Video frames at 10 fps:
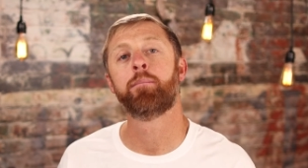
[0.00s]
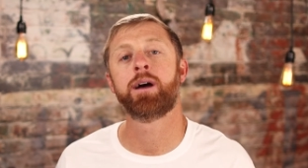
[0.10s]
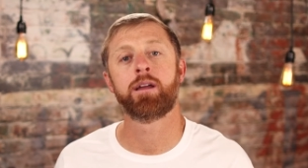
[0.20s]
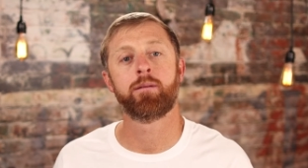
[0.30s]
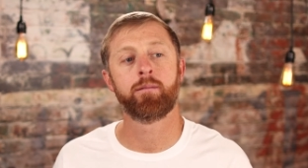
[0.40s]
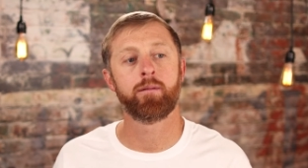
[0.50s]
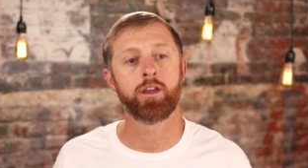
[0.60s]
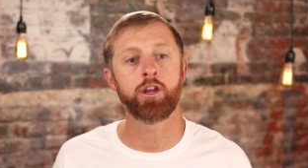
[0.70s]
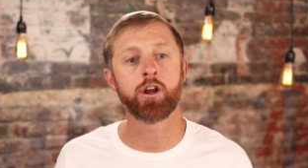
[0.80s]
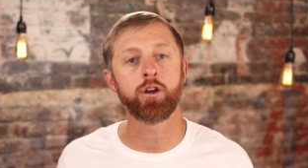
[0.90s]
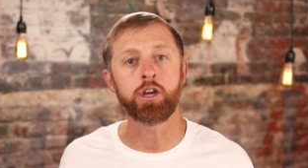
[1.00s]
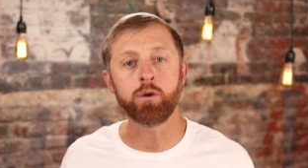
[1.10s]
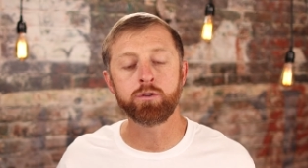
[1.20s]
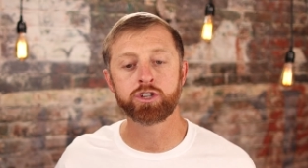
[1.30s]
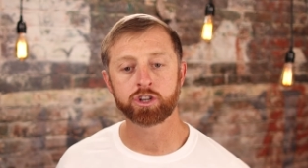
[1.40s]
But you know,
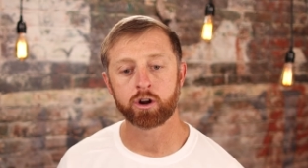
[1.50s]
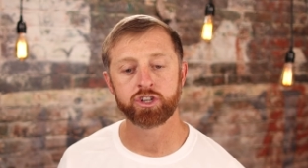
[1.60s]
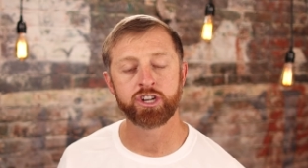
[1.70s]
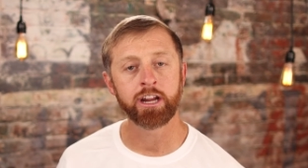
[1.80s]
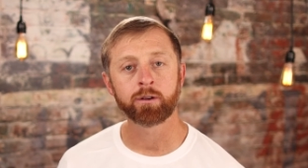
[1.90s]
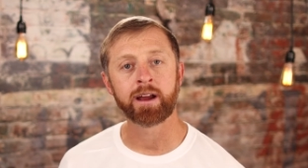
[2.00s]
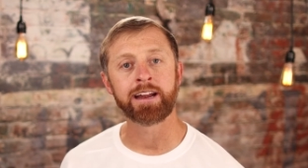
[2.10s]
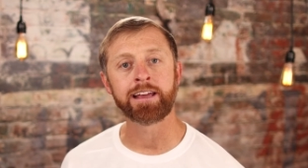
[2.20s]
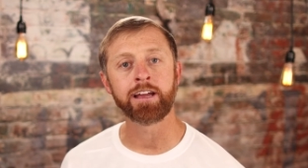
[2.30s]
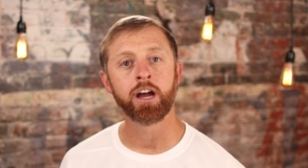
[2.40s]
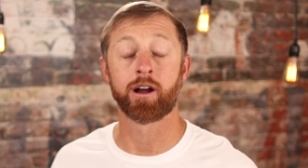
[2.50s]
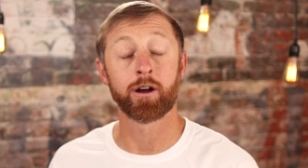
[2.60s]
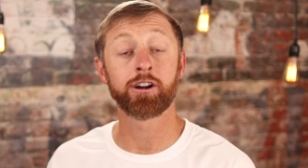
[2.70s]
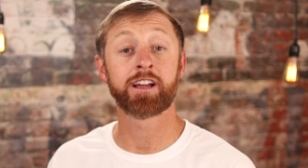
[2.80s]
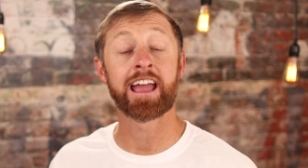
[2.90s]
you start generating one
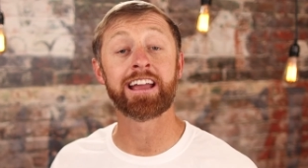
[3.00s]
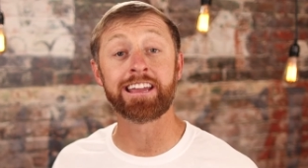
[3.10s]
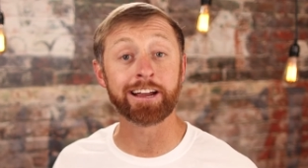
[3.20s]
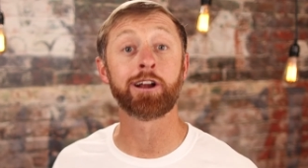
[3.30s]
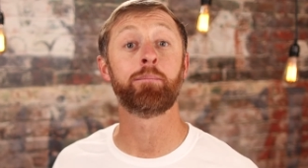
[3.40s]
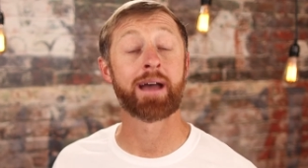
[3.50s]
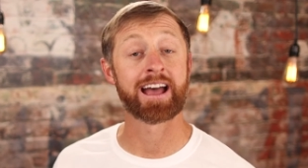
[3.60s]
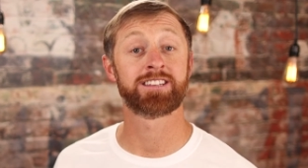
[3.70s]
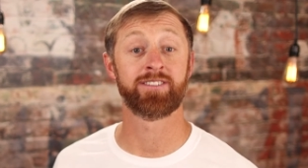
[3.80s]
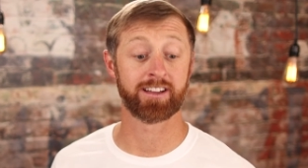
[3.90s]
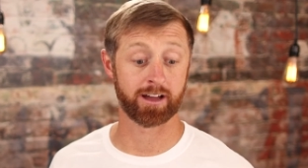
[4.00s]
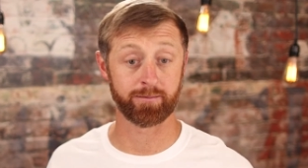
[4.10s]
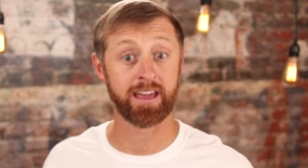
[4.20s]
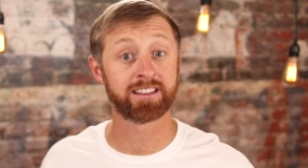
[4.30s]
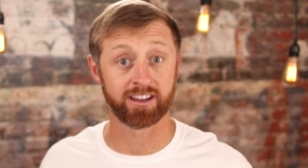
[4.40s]
hundred K a year in passive income.
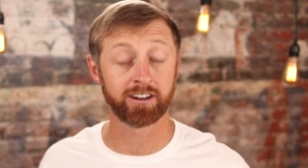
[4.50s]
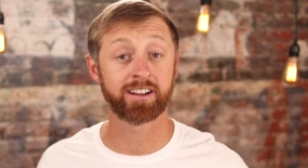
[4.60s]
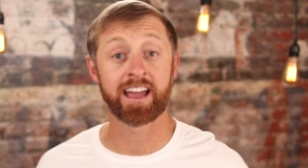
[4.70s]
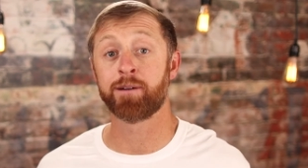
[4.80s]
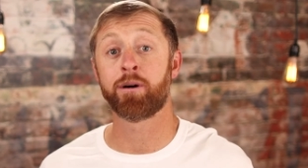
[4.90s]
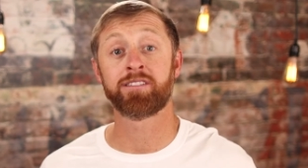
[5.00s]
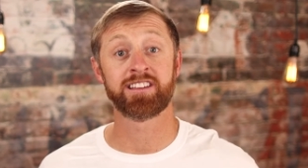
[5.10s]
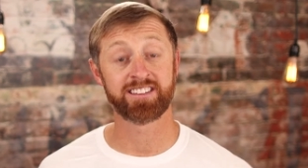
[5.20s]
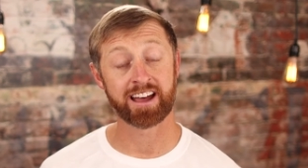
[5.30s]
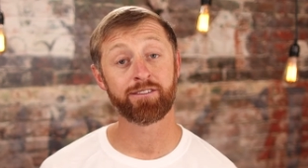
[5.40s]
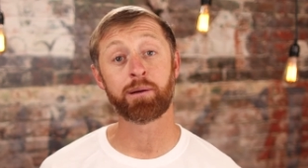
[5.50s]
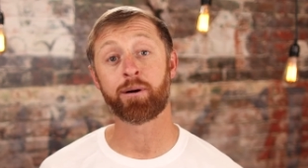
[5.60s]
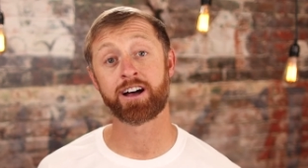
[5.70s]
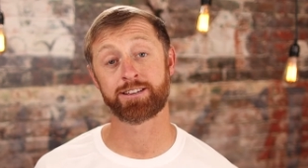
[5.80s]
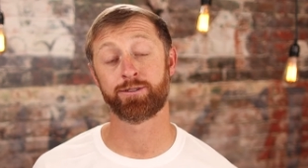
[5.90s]
Yes, one hundred K a month is definitely
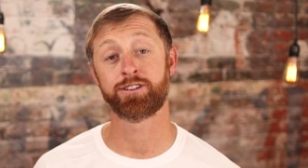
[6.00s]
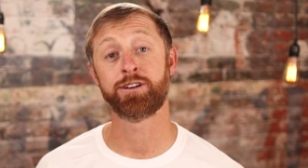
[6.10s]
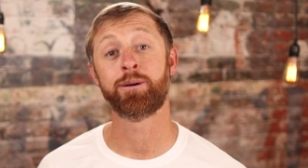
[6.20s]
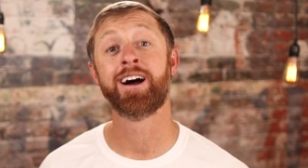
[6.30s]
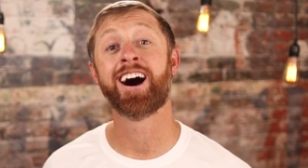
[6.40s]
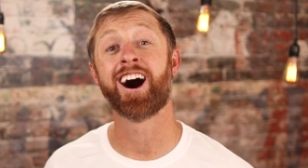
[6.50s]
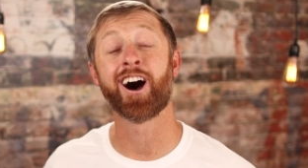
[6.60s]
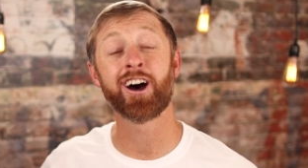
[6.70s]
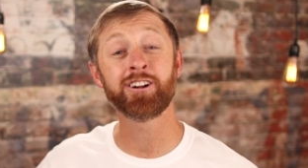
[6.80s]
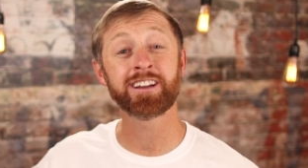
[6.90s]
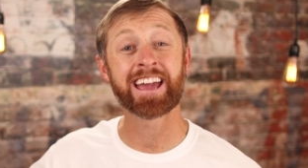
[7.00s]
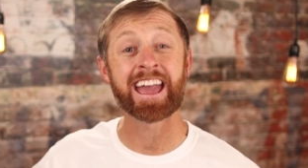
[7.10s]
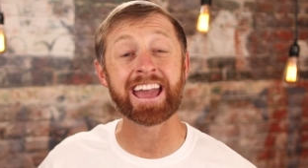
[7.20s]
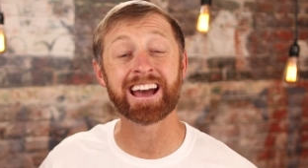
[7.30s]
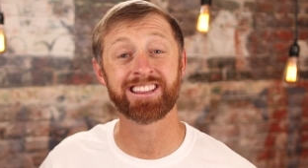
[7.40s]
possible too. one hundred
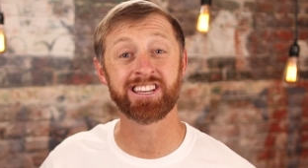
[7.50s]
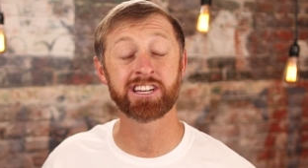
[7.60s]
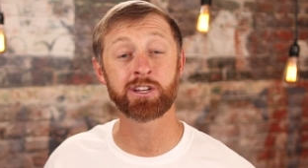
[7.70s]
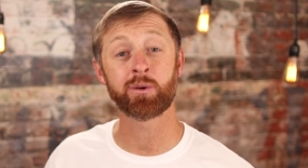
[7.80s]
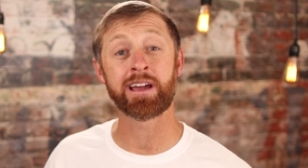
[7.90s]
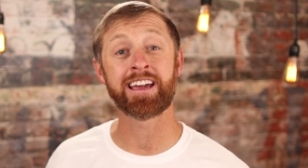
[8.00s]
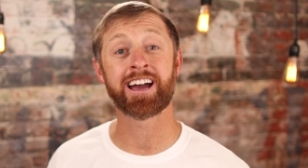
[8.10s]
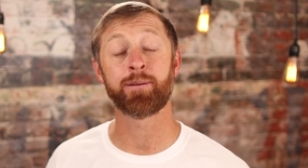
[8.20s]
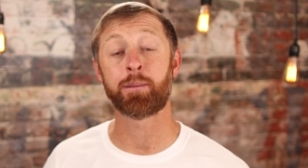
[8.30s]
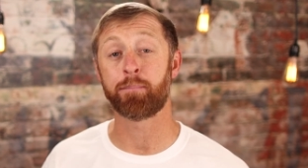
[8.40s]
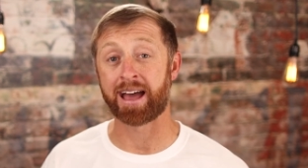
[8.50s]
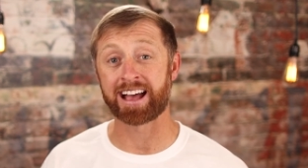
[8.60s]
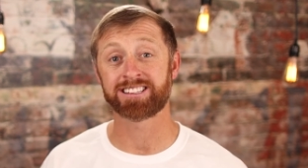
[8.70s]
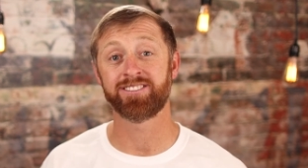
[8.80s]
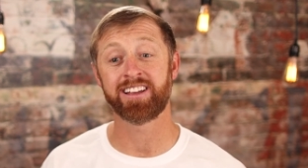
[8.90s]
K additional income and
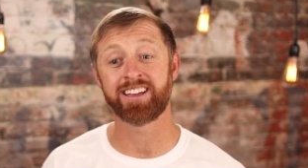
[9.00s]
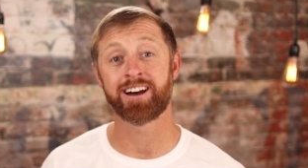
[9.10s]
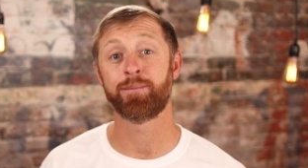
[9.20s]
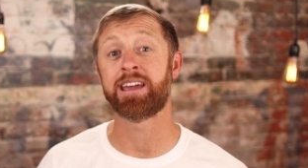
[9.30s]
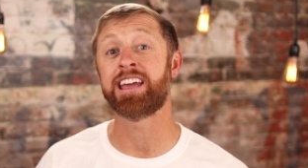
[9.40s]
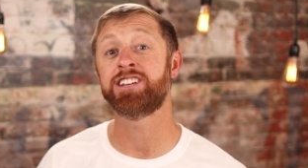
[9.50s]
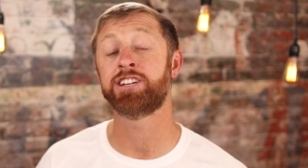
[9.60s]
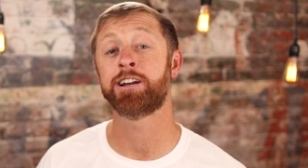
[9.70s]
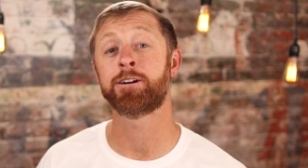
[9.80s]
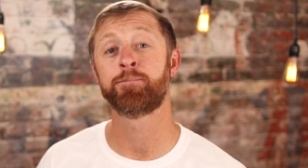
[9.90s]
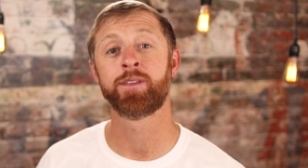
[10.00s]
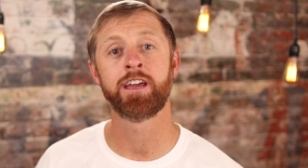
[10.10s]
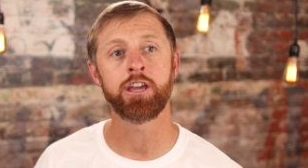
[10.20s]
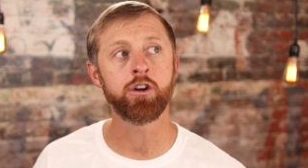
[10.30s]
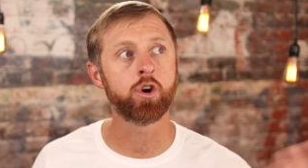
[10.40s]
passive income each year,
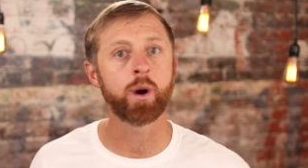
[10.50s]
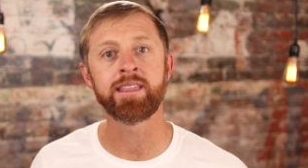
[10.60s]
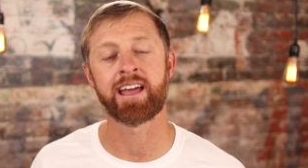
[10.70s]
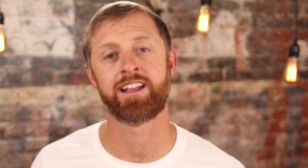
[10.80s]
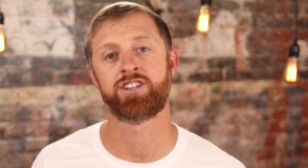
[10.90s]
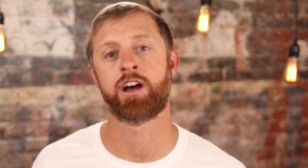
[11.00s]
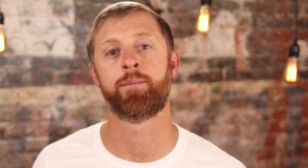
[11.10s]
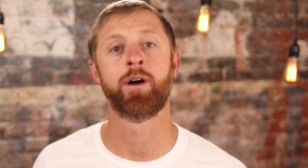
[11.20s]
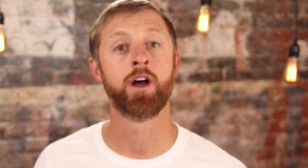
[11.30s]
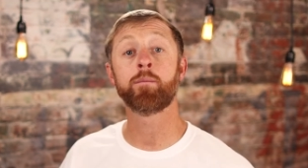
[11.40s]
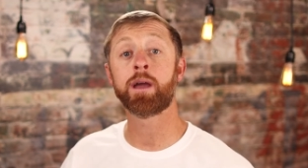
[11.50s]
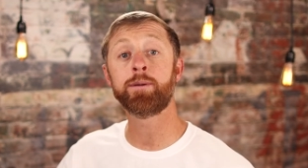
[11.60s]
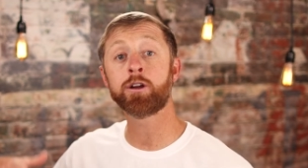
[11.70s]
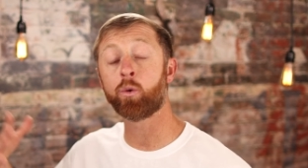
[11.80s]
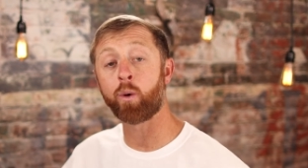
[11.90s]
you can quit that job. Or
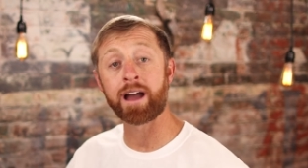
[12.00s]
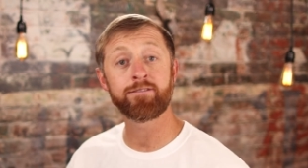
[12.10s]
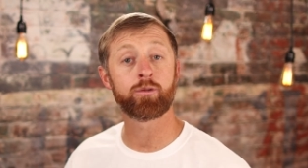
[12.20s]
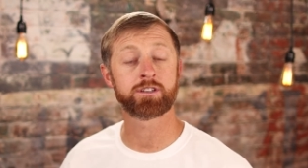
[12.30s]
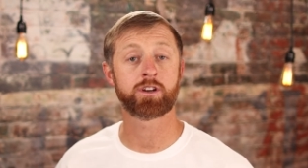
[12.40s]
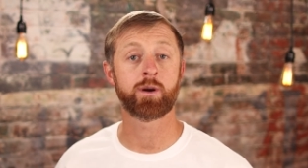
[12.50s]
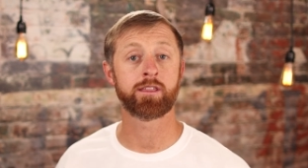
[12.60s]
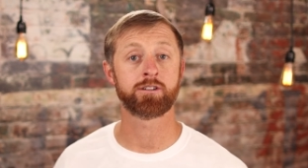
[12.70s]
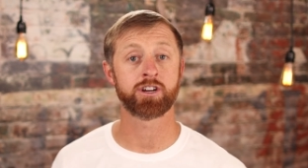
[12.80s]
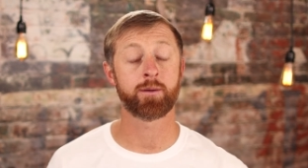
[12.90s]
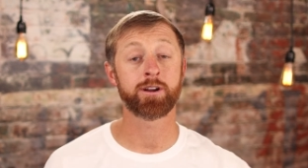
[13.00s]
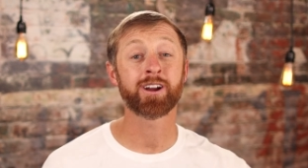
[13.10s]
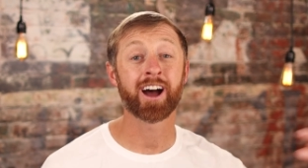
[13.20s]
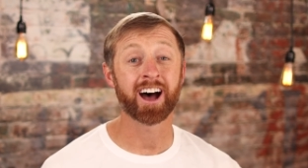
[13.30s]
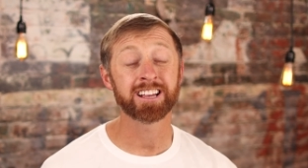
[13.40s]
maybe your wife wants to quit their job or
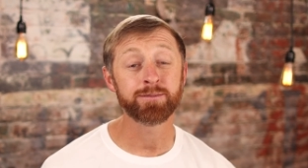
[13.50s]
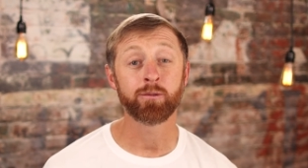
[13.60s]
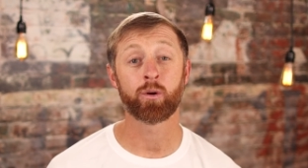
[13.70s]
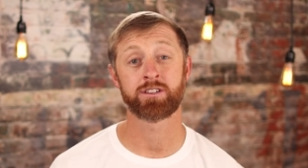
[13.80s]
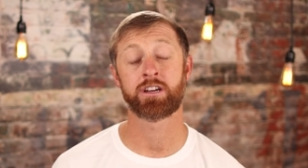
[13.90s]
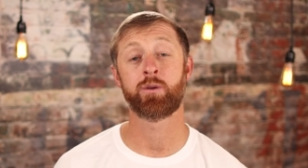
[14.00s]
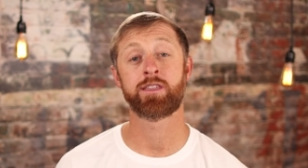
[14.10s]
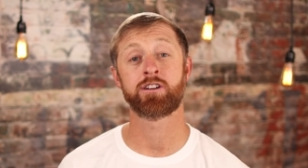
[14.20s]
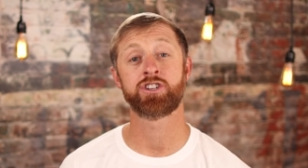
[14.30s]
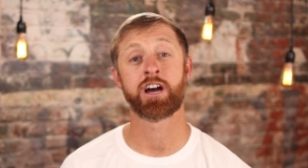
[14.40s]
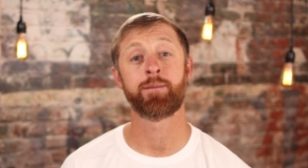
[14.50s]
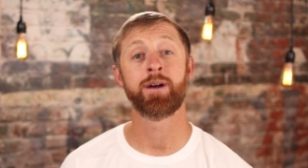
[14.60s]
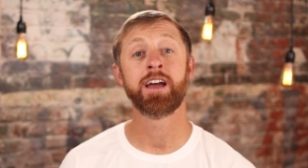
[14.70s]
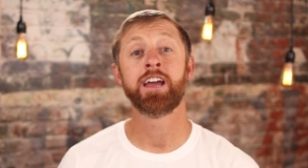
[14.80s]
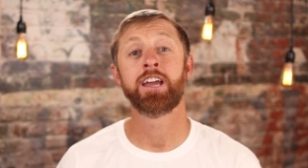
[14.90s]
your husband wants to quit their job.